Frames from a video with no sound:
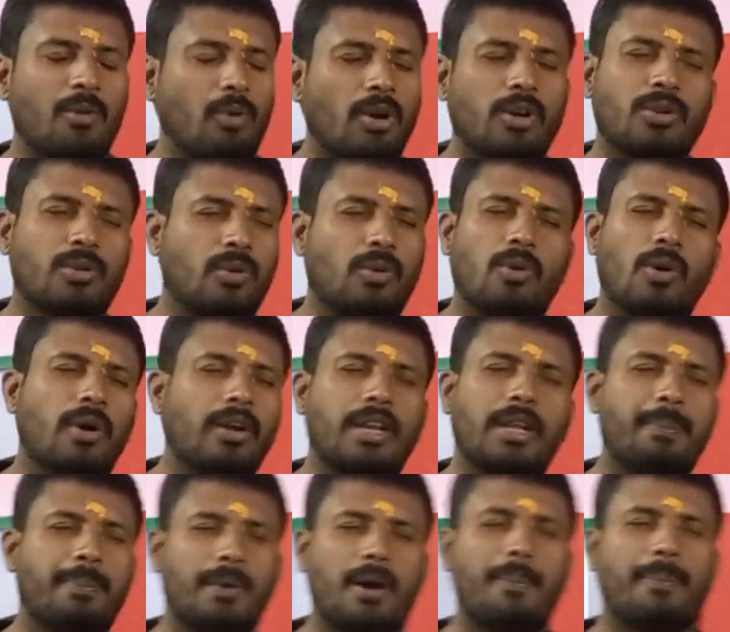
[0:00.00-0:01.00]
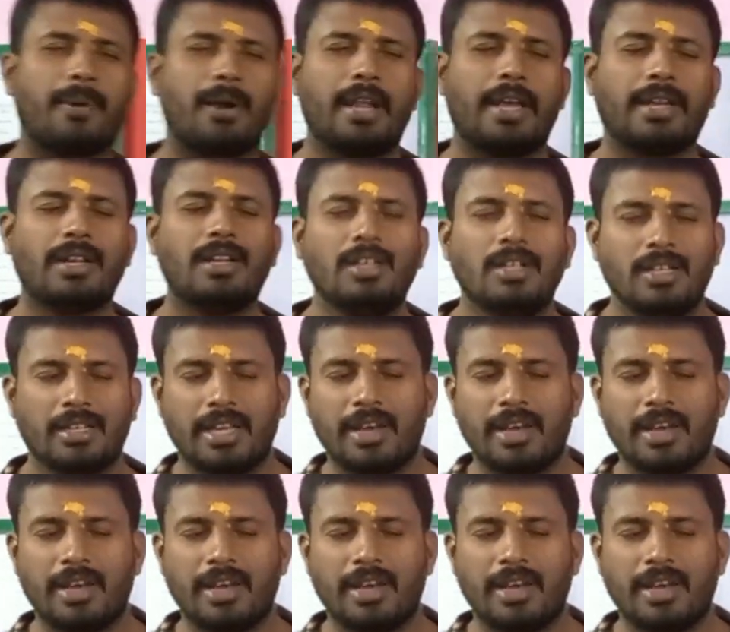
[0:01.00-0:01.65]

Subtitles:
won't go in a proper line.